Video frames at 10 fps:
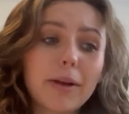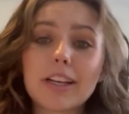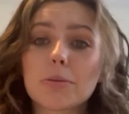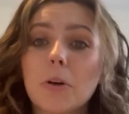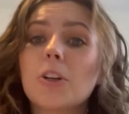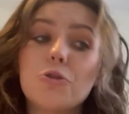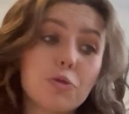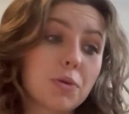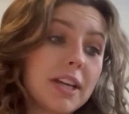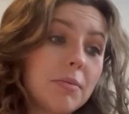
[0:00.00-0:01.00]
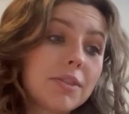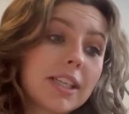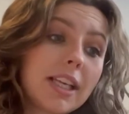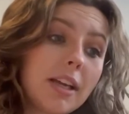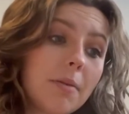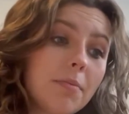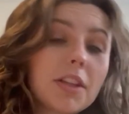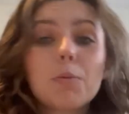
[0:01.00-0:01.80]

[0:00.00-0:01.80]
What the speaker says: basketball dream team